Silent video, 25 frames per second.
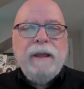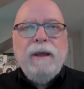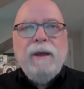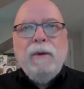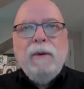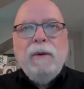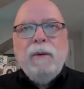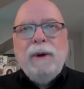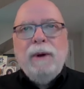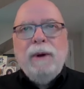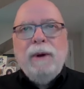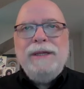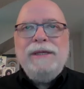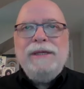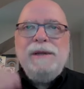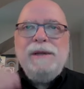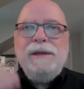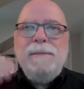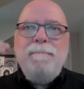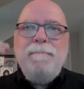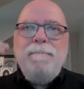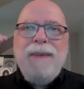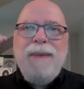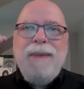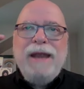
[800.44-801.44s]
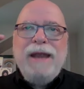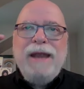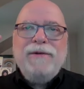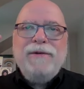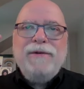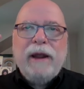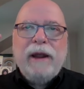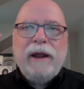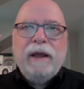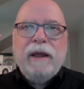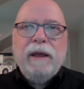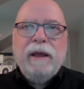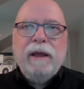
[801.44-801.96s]
What is a
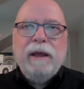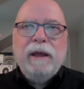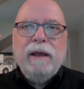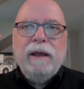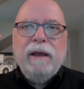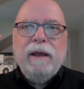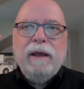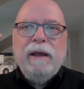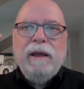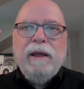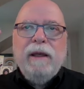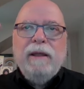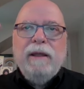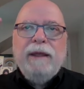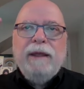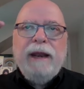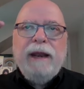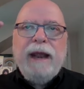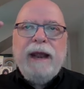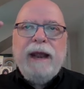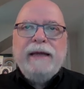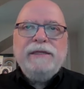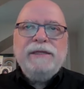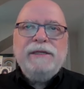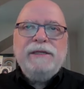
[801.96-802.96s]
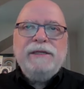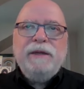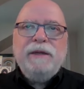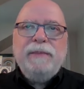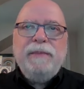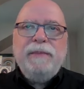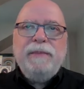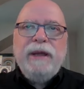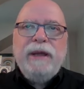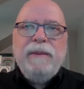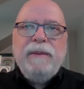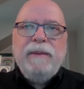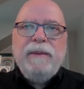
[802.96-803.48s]
metric? that has to
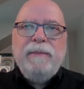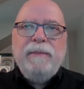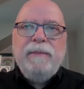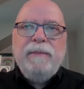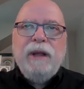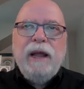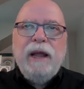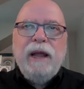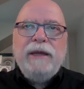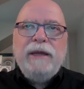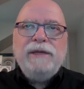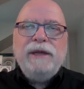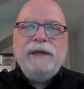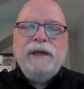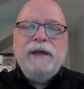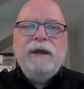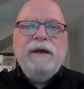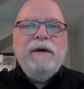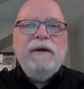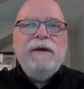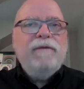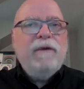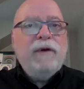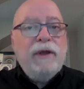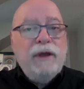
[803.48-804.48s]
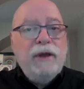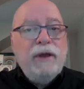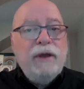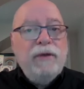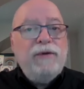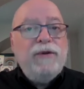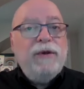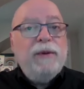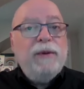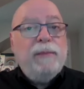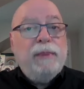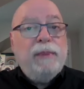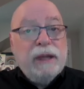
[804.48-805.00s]
be in place for you
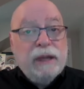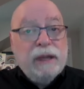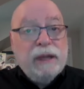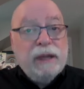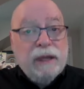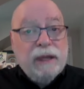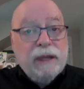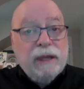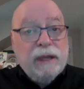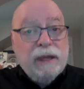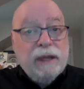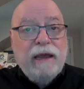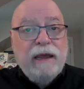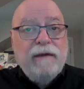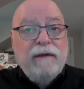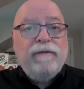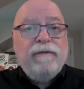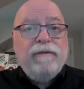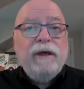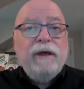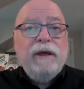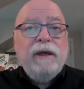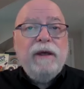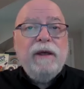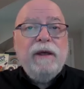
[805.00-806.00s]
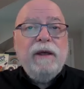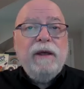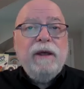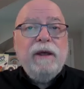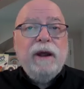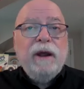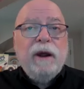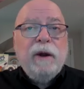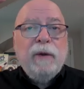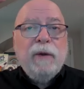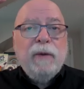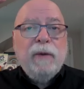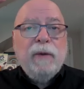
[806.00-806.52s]
to believe
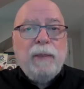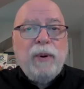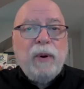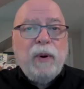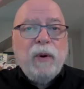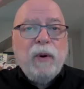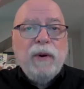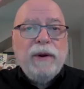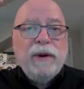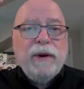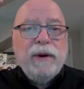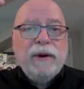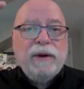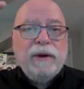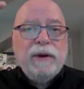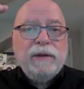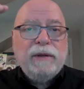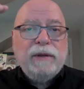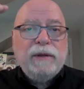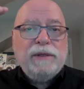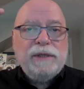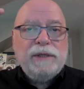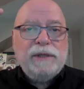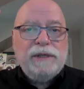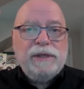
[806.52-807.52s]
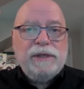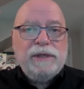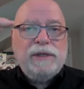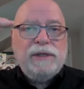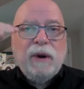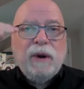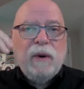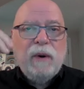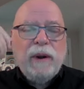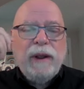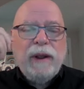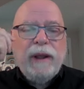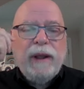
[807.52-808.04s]
a reporter's
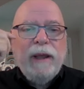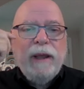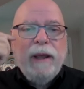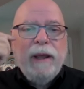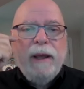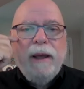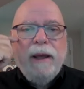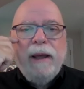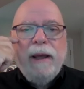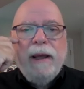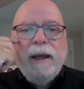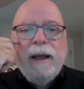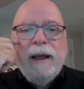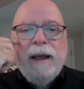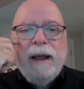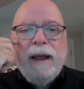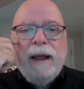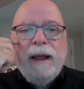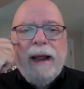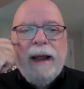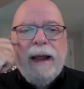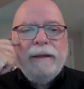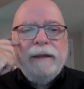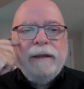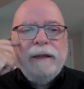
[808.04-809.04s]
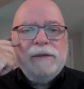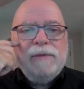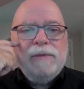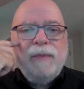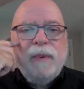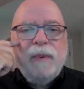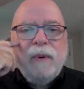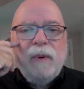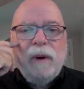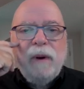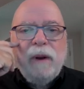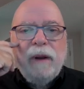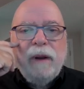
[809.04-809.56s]
story at this
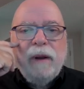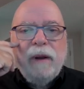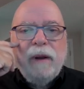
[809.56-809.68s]
point.